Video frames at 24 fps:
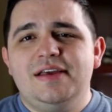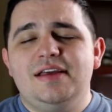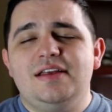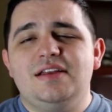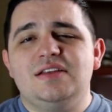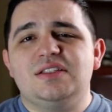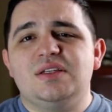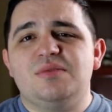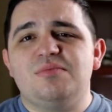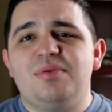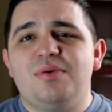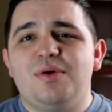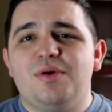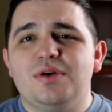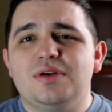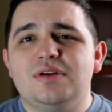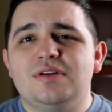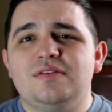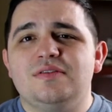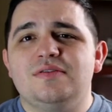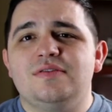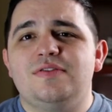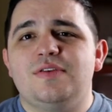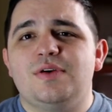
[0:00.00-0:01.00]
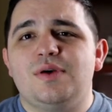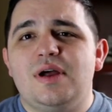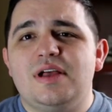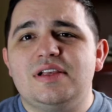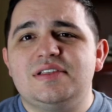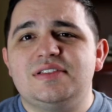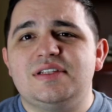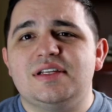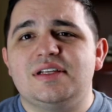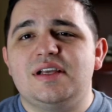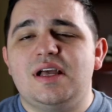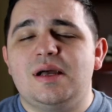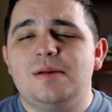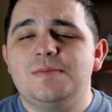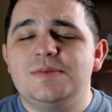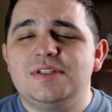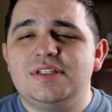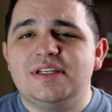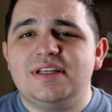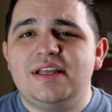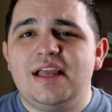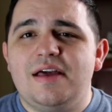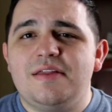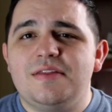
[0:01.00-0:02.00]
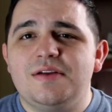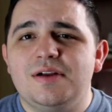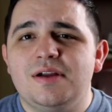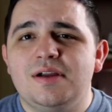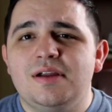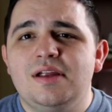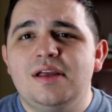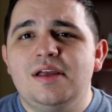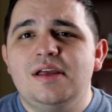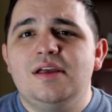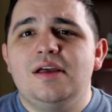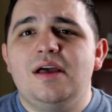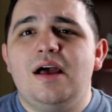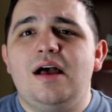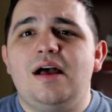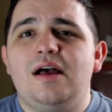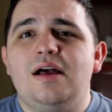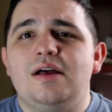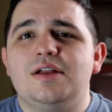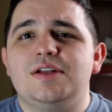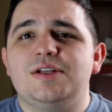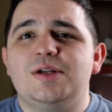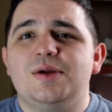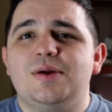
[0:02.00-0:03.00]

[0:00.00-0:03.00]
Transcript: it is important for us to come together uh,